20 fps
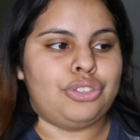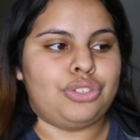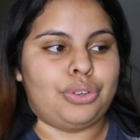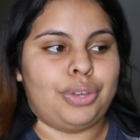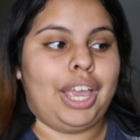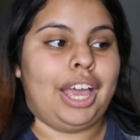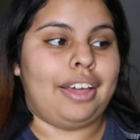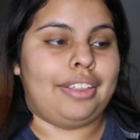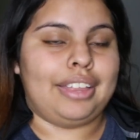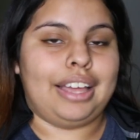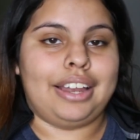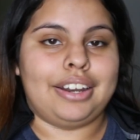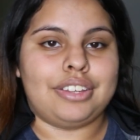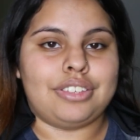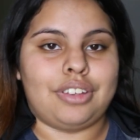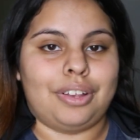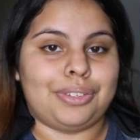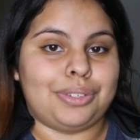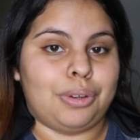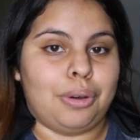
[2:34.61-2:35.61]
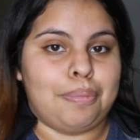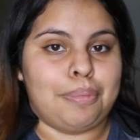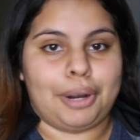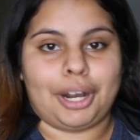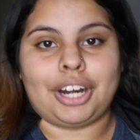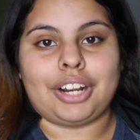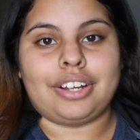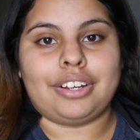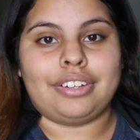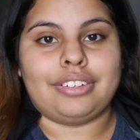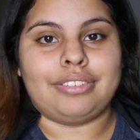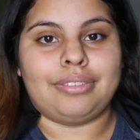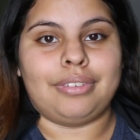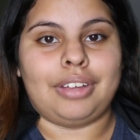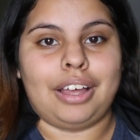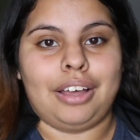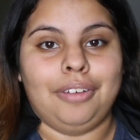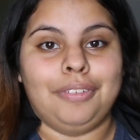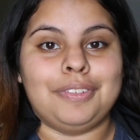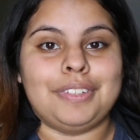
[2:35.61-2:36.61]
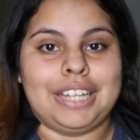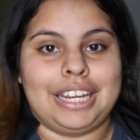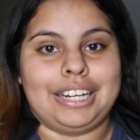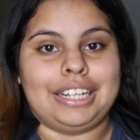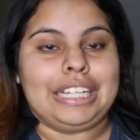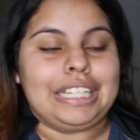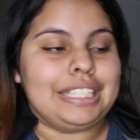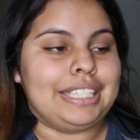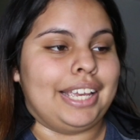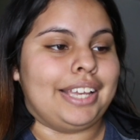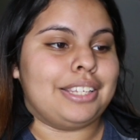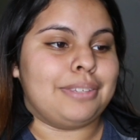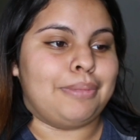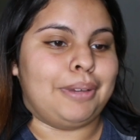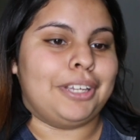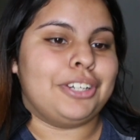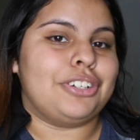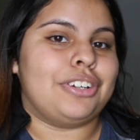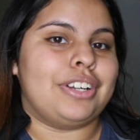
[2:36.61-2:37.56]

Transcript: So yeah, that is also a perk of dating a CS major,